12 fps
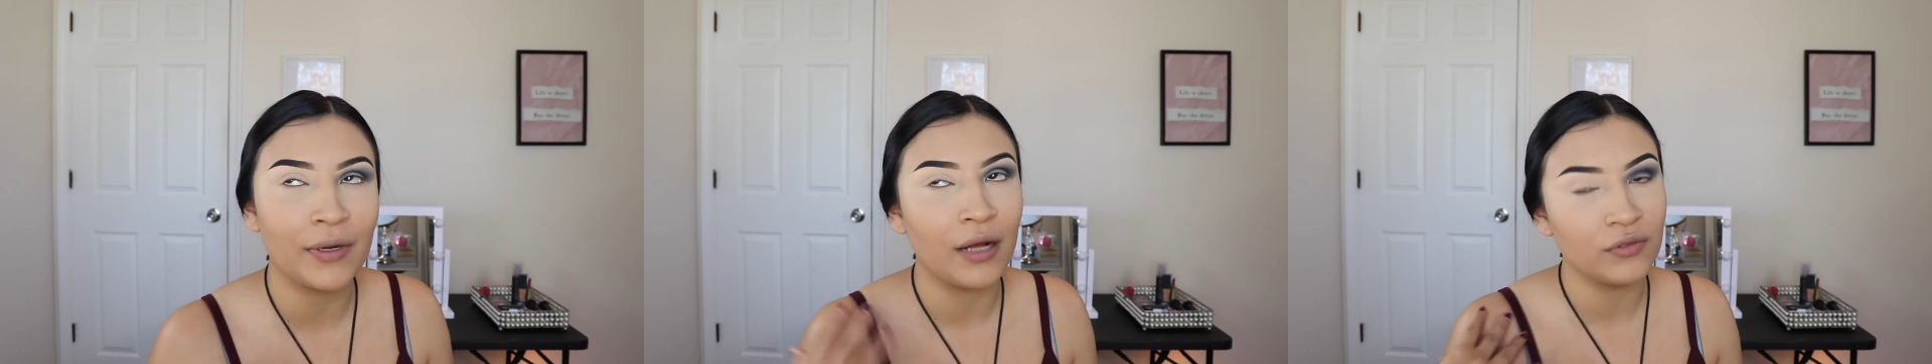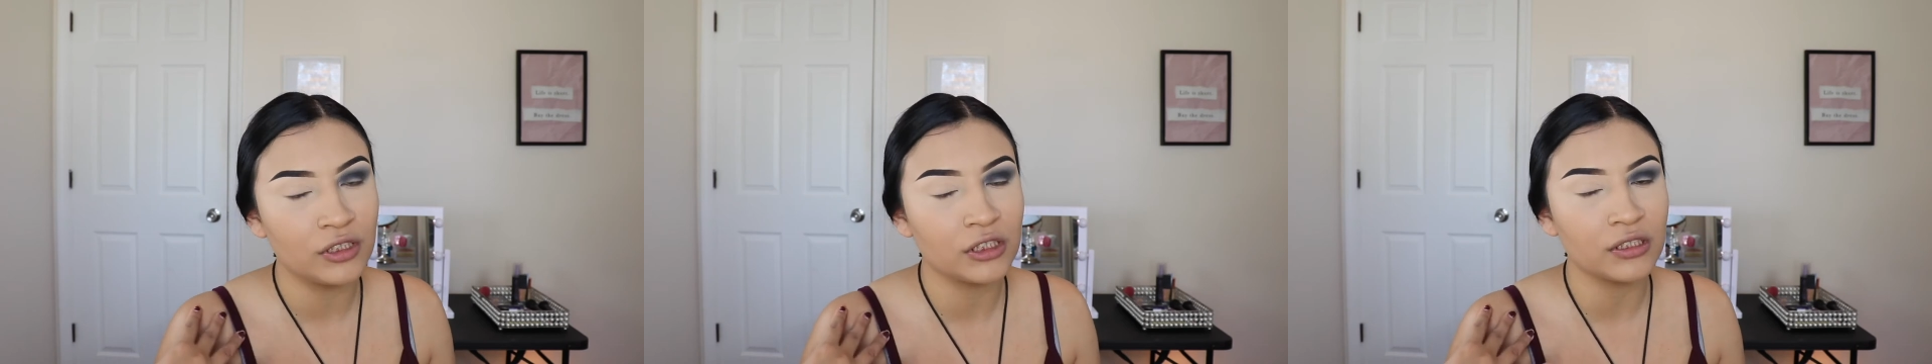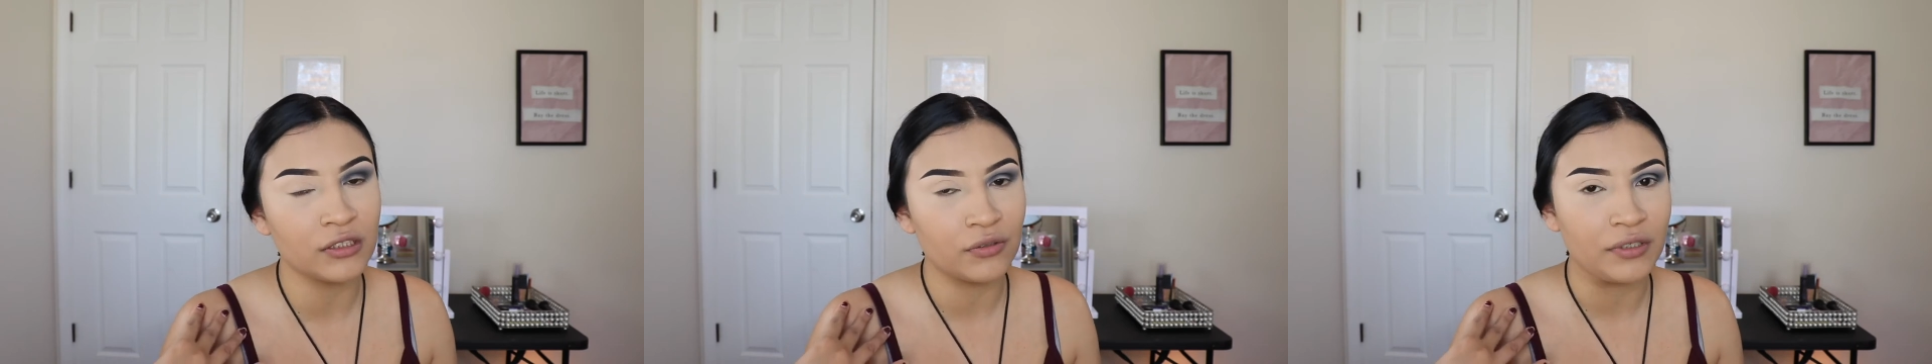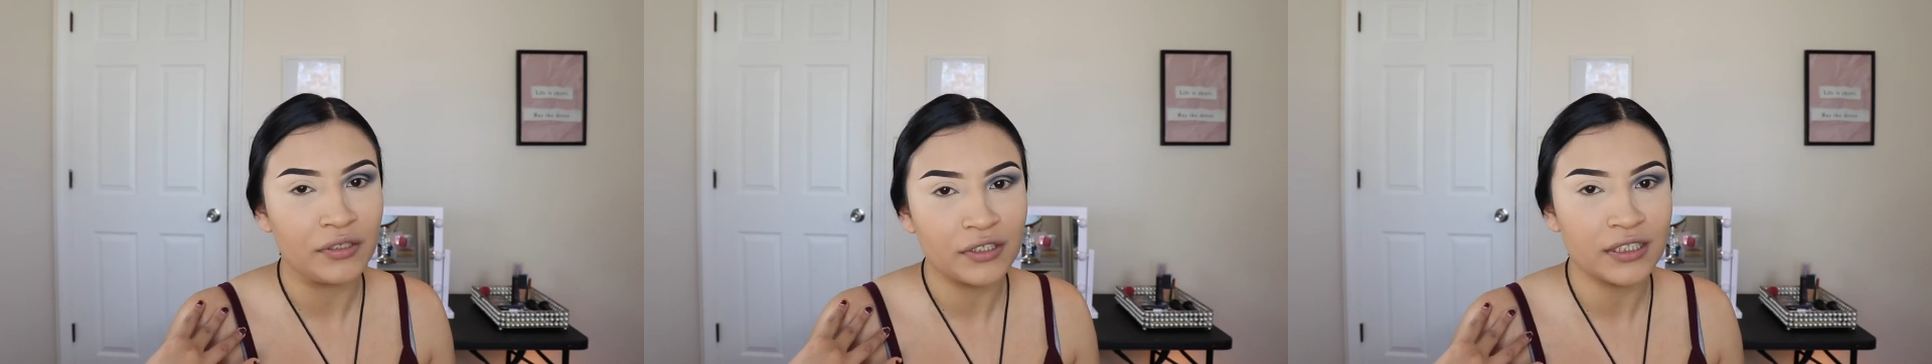but I was just a
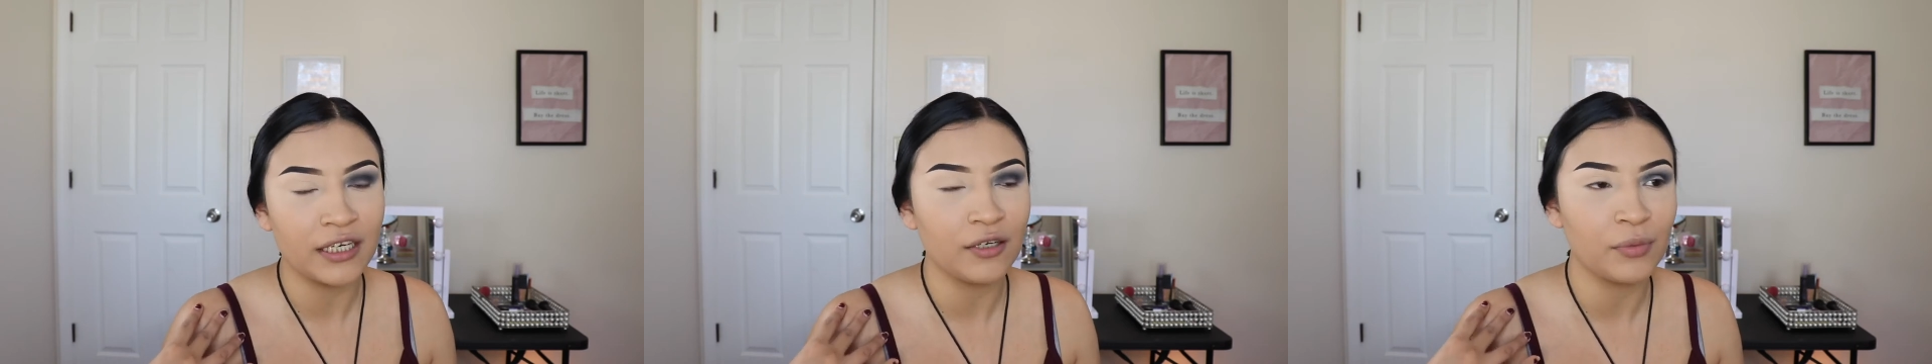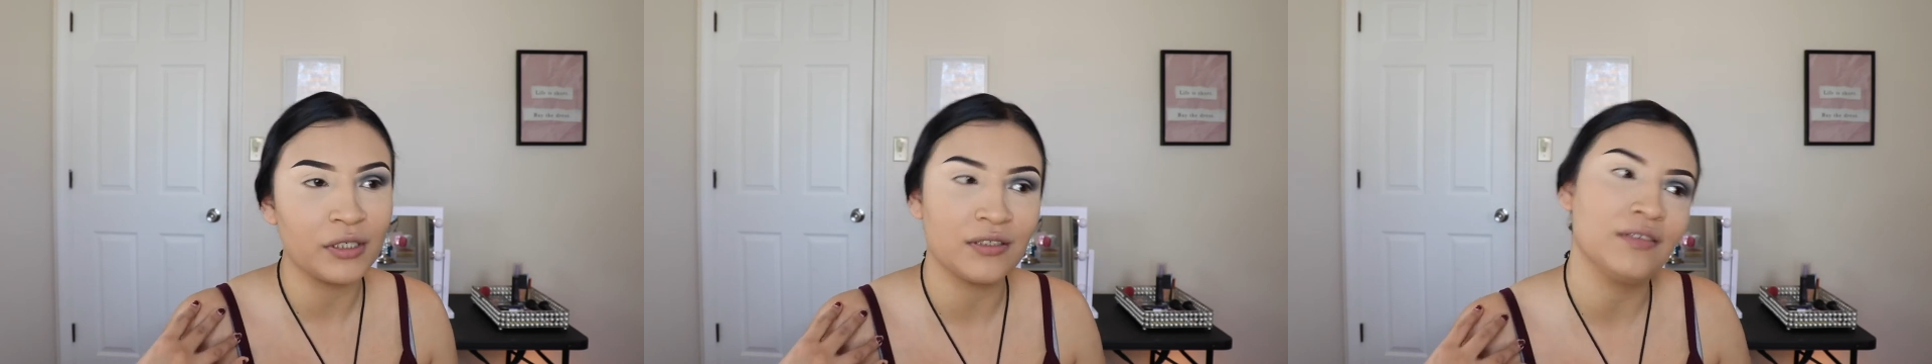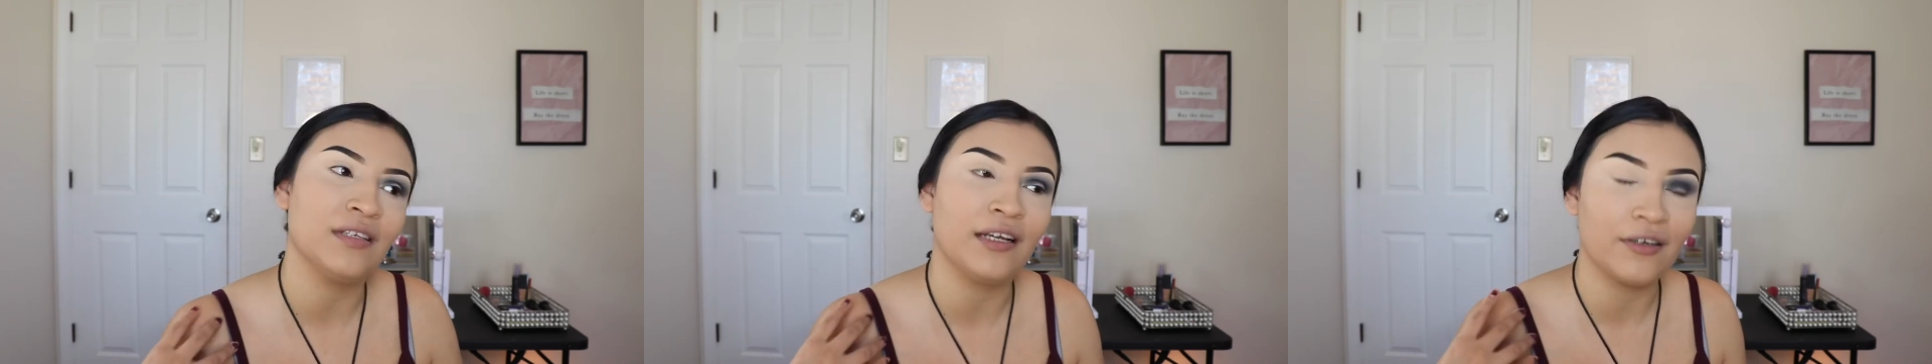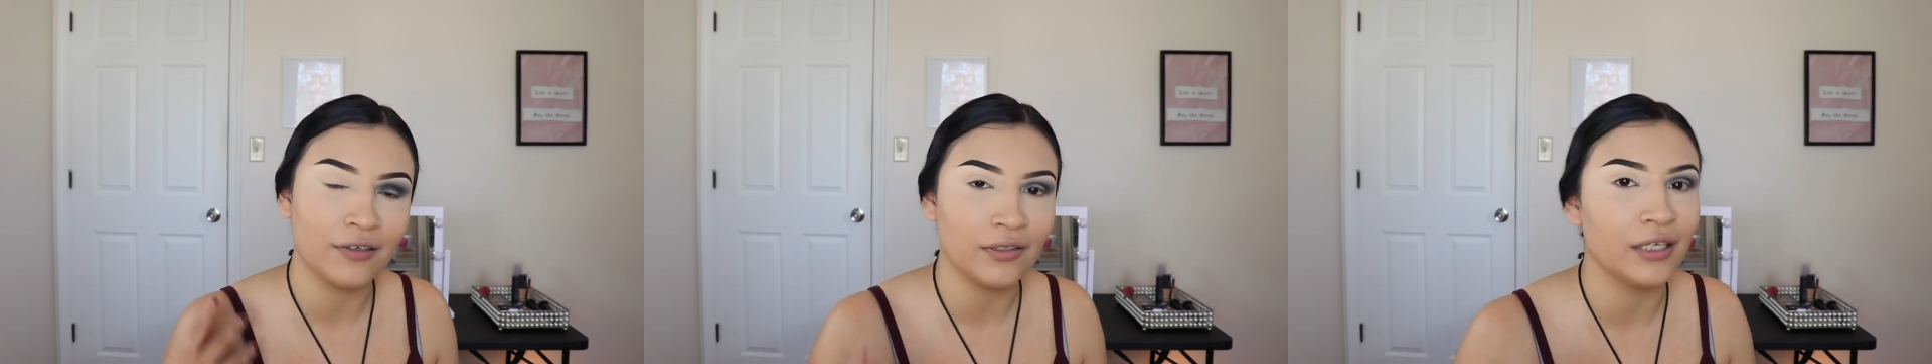little irritated because I was like,
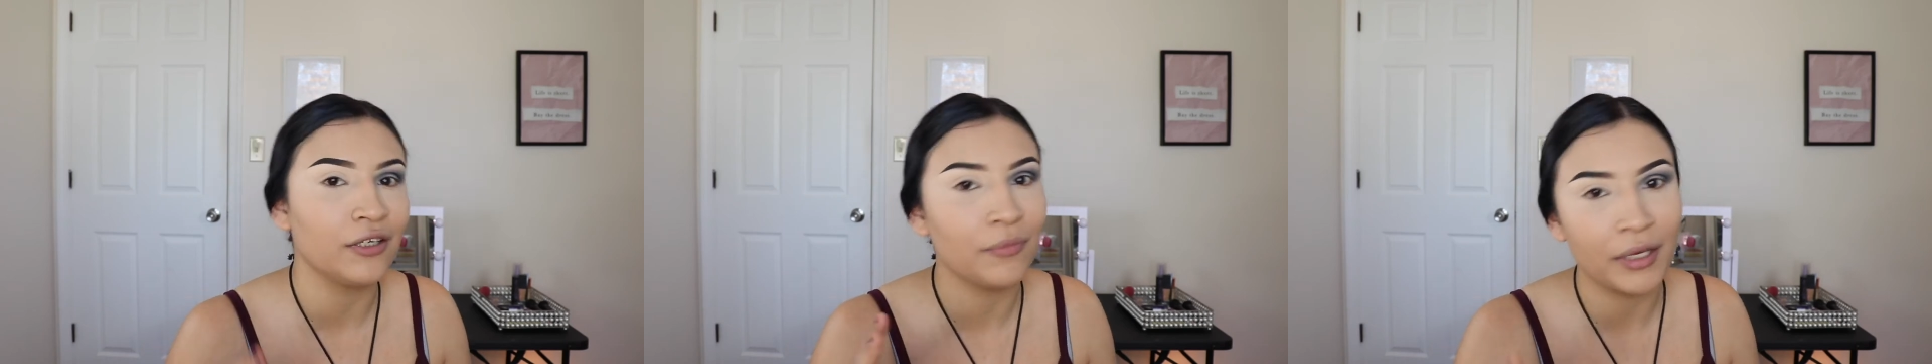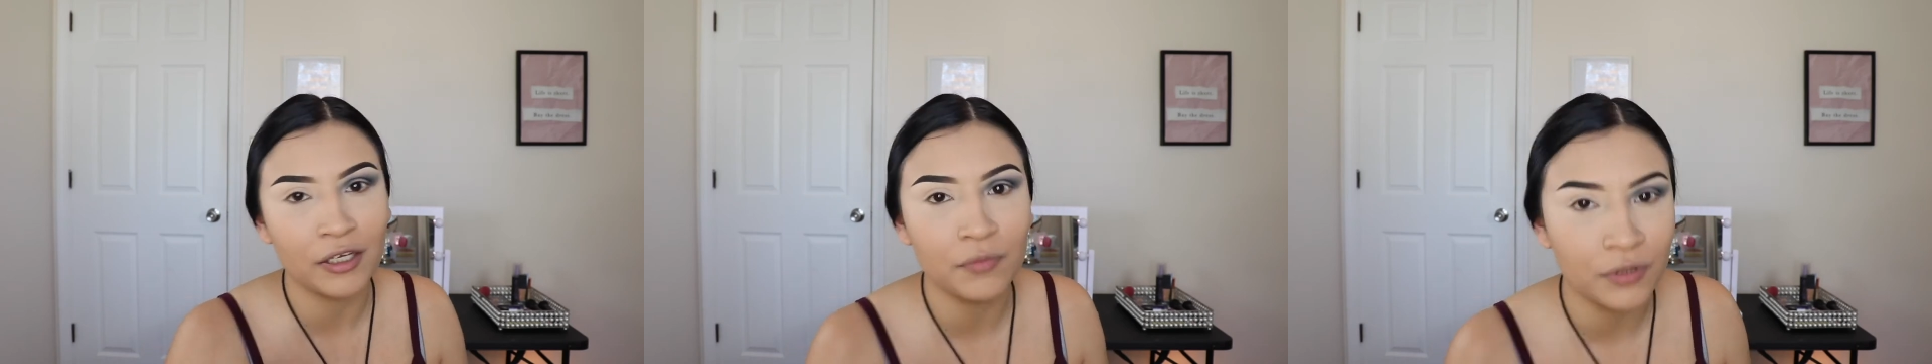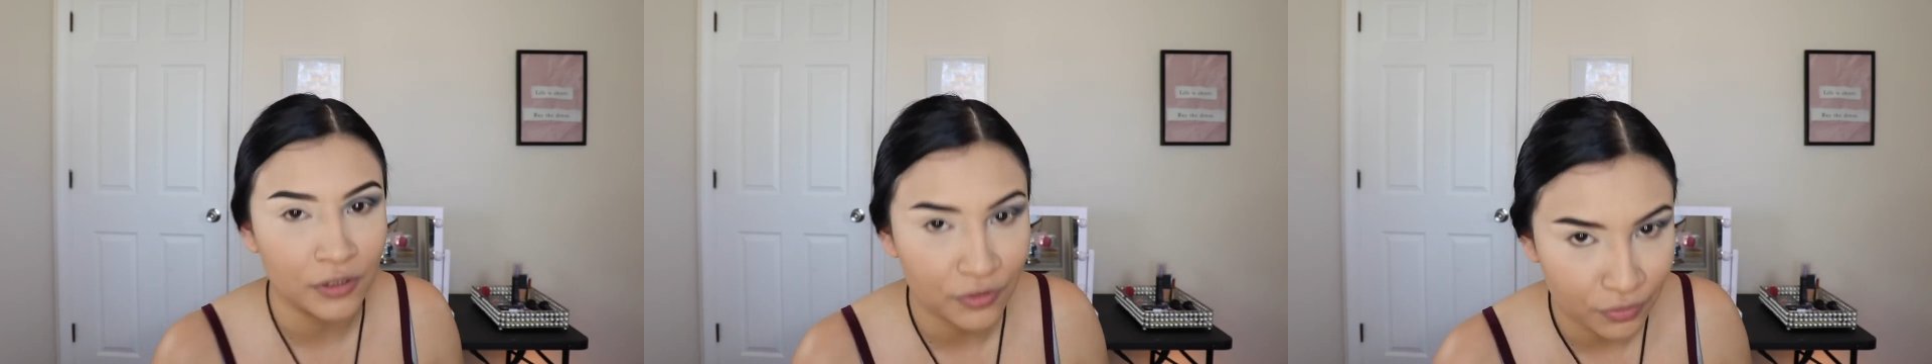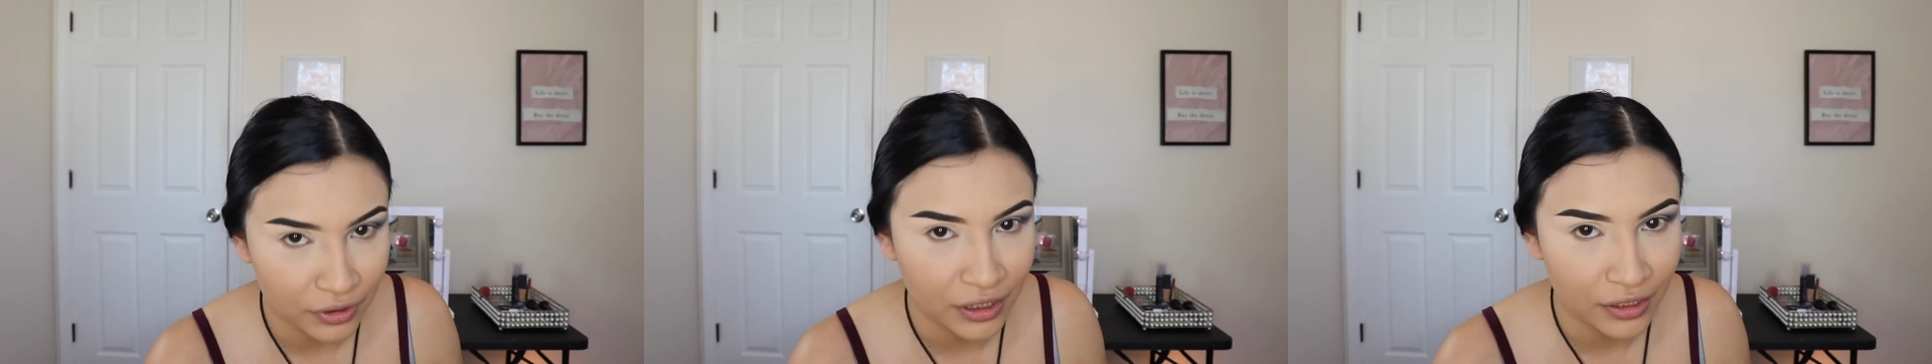girl, like, your makeup
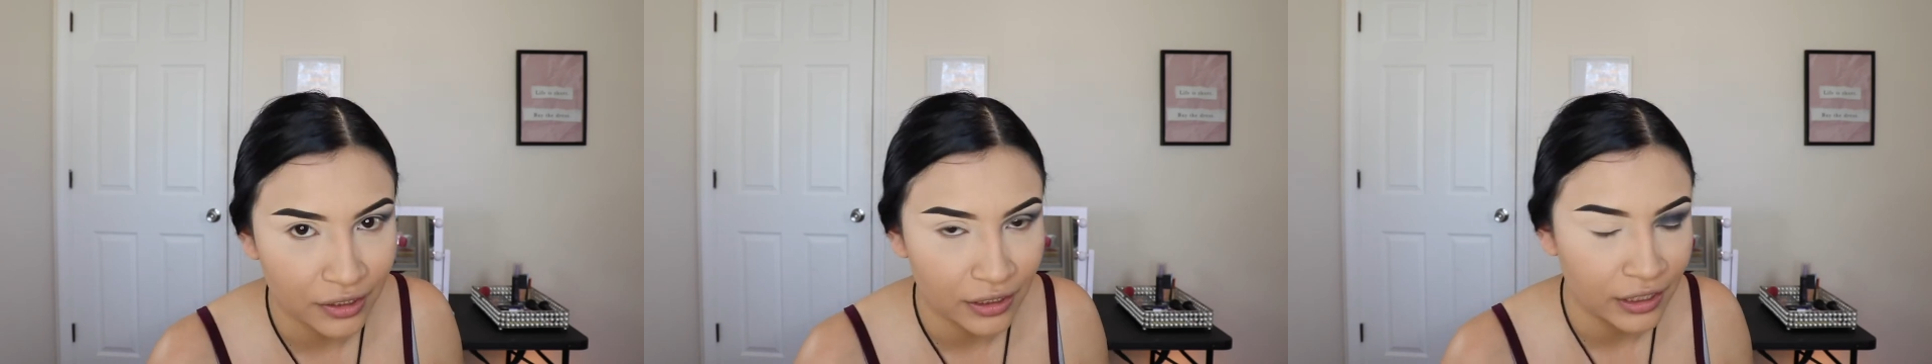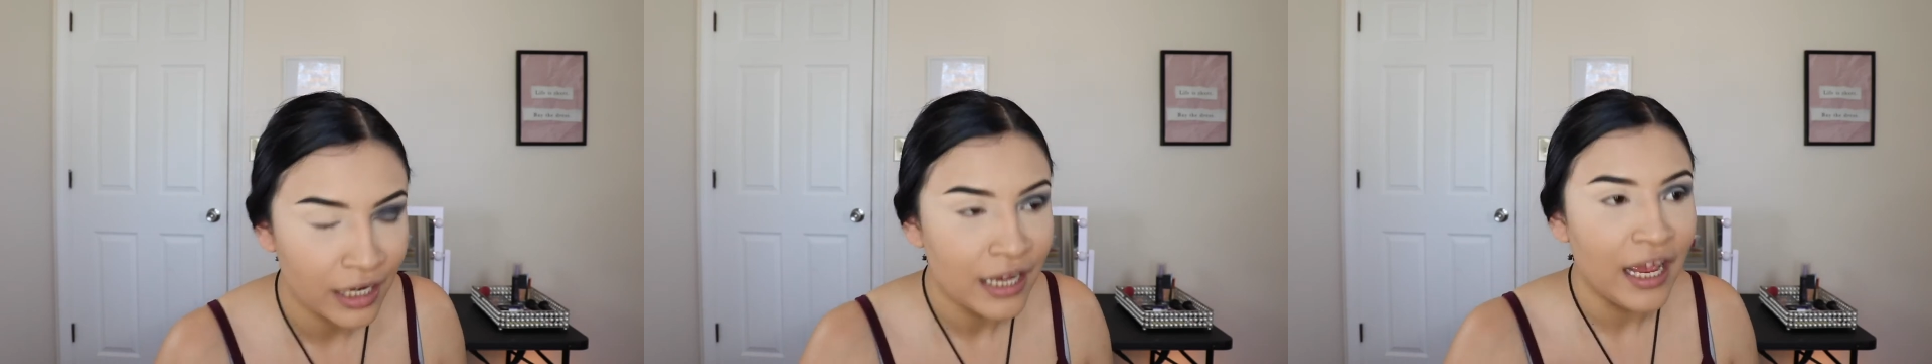looks really good,